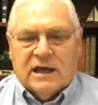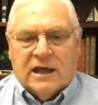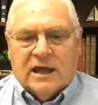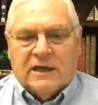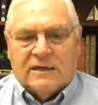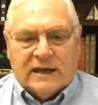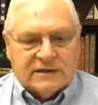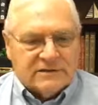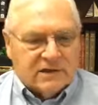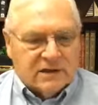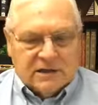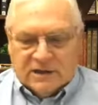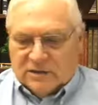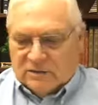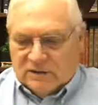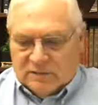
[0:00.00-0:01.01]
And that's,
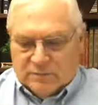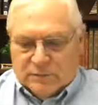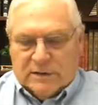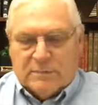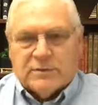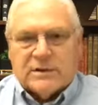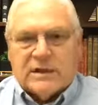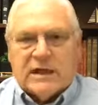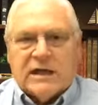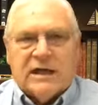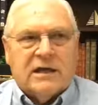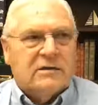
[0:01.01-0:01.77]
you know, even people today,